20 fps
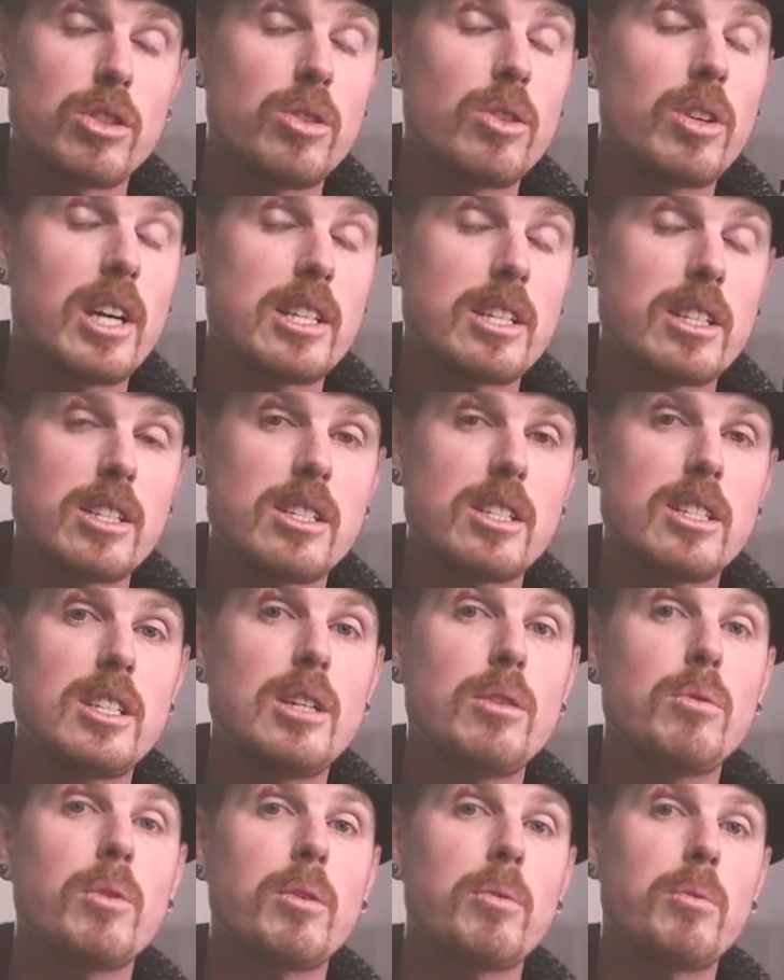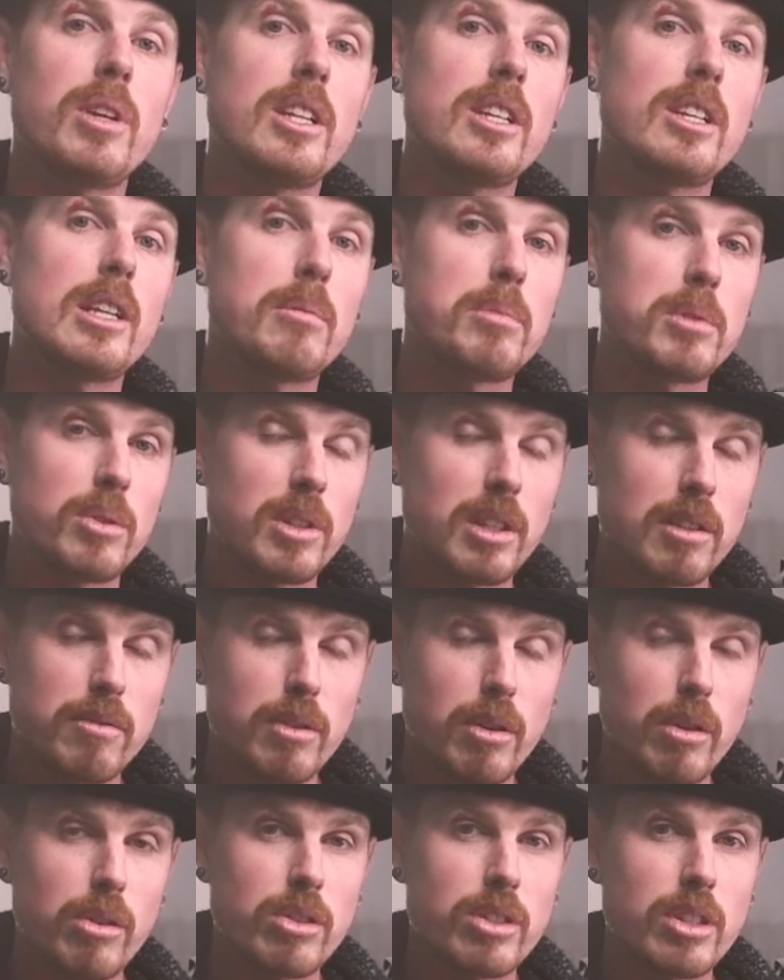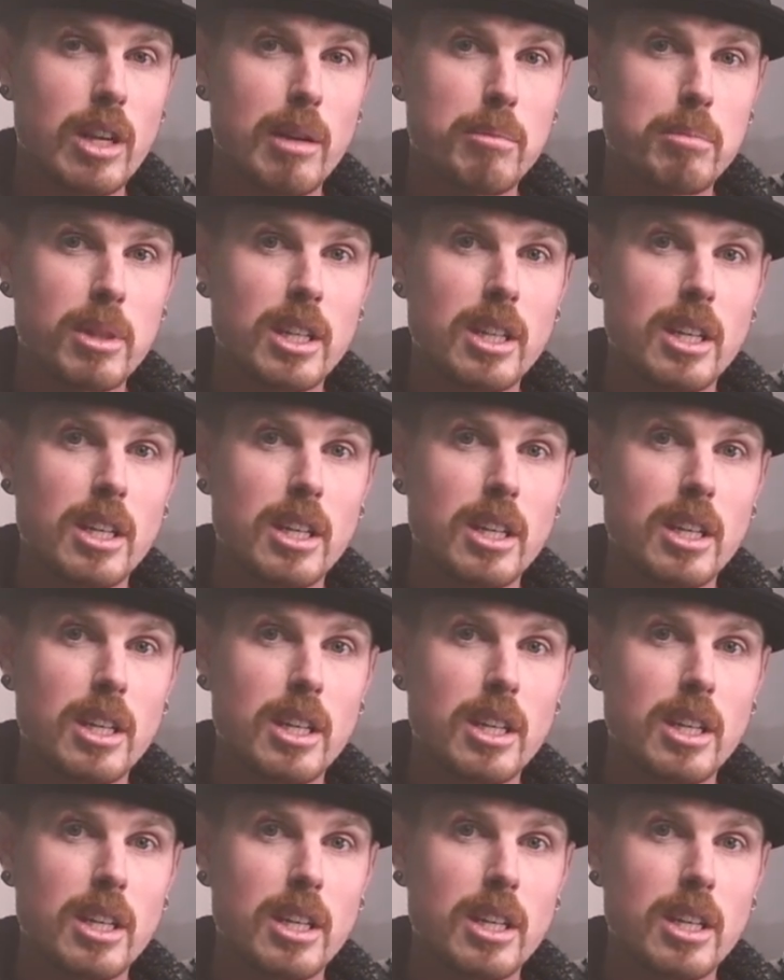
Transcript: you guys can see what we ended up doing in Photoshop.